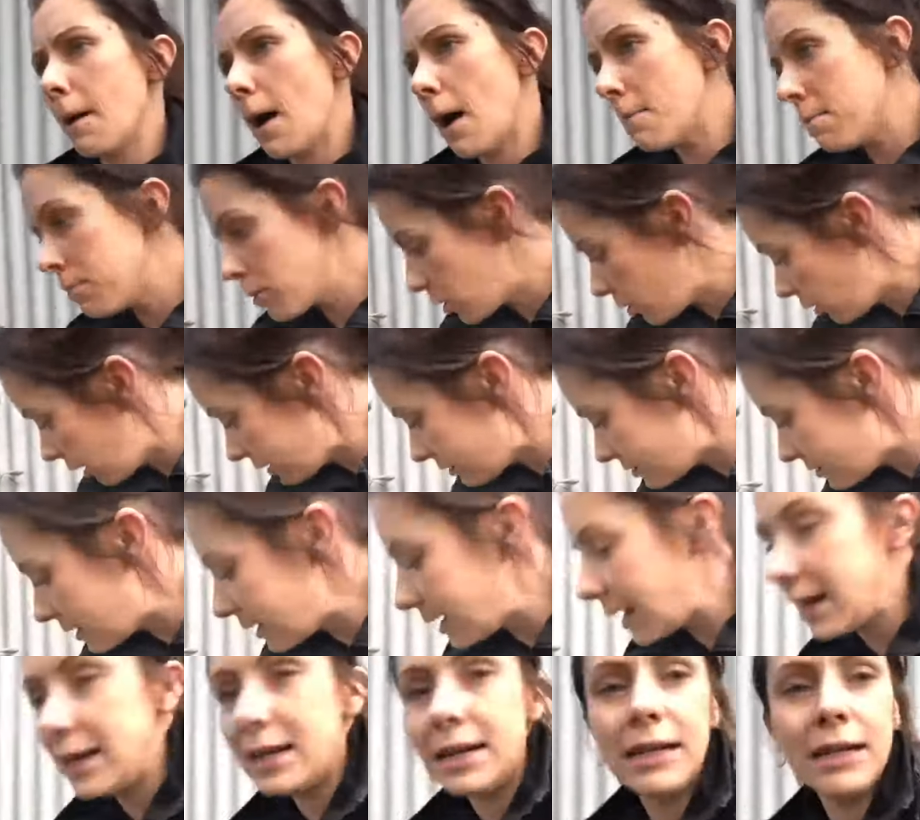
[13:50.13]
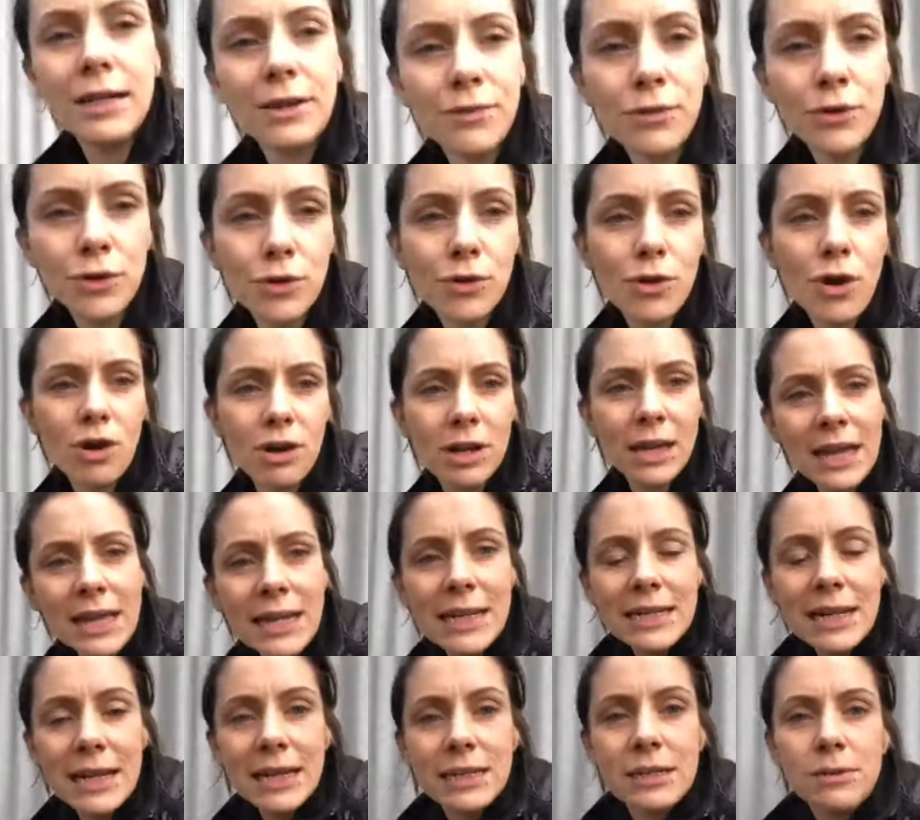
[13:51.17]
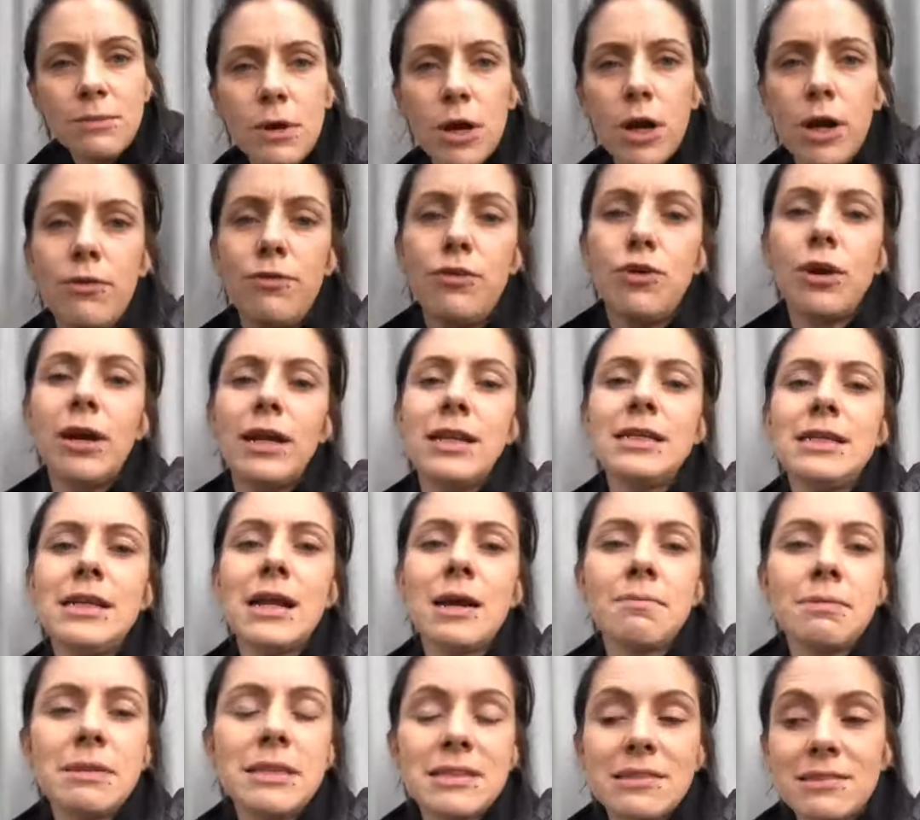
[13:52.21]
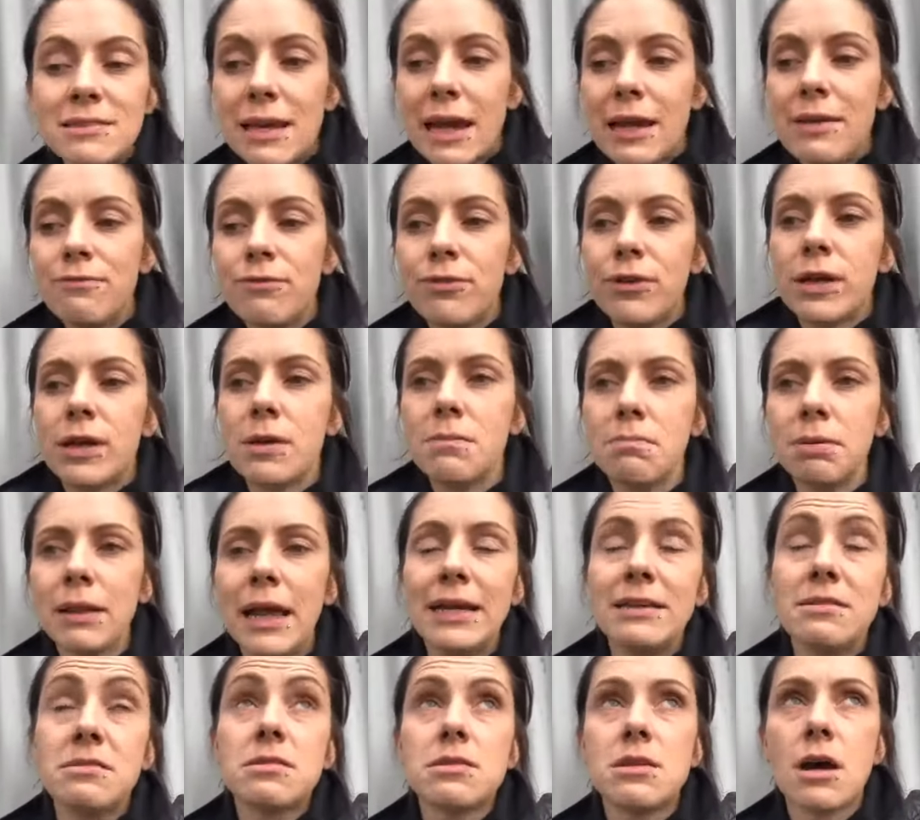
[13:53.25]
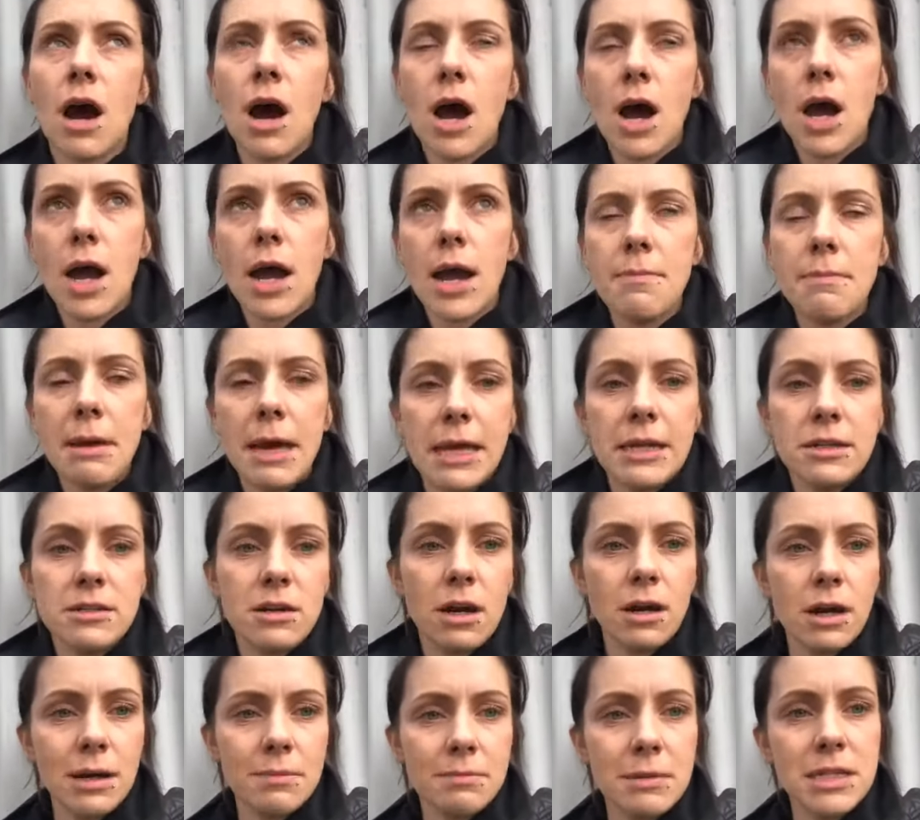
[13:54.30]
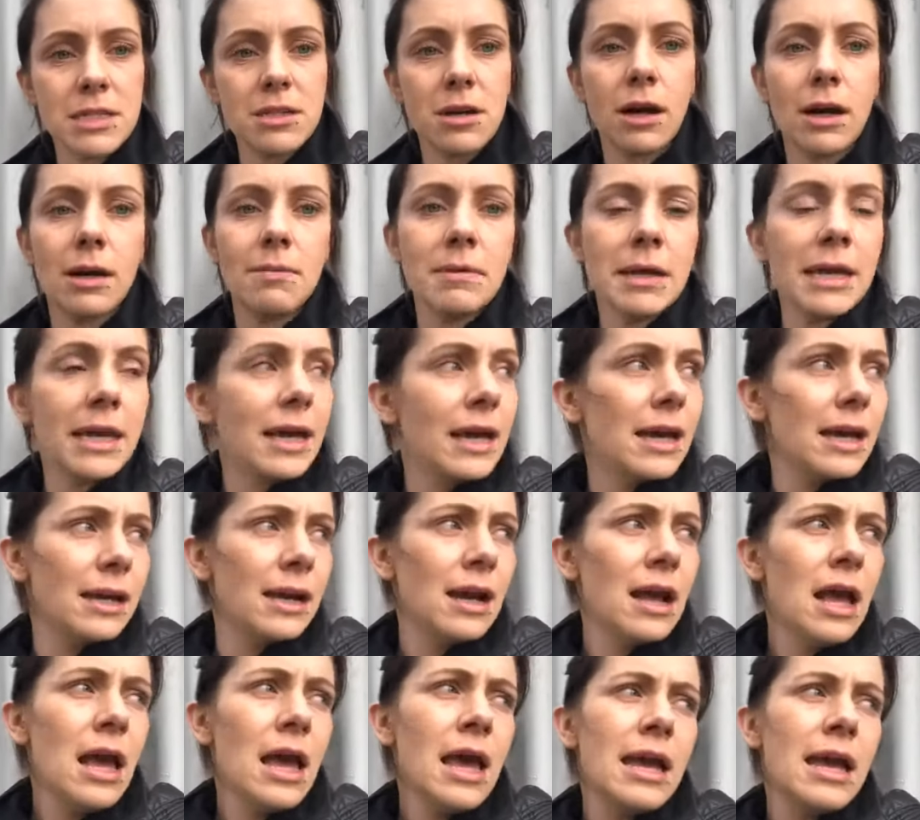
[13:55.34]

are procrastinating, if you're not getting anywhere, if you're ending up in the same freaking place time and time and time again,